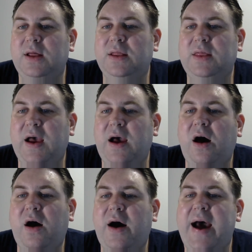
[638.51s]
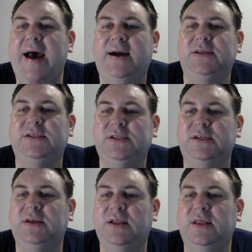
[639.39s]
There are
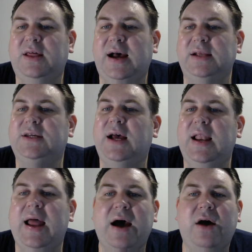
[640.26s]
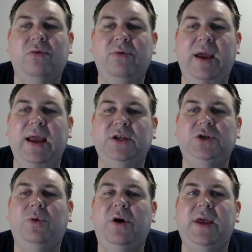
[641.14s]
hacks that allow it
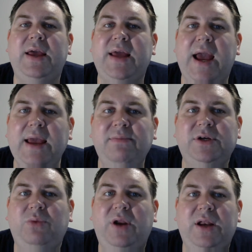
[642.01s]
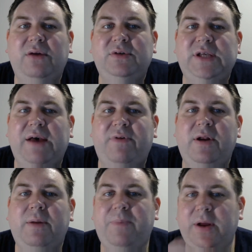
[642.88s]
to work in games in Windows
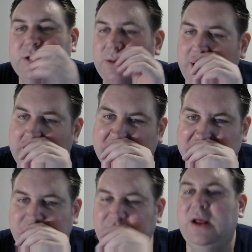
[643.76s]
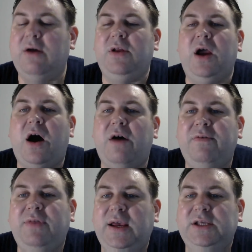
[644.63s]
7, but to me that's really only half
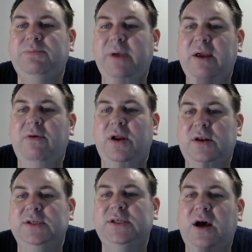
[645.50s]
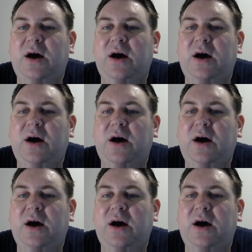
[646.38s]
of the experience.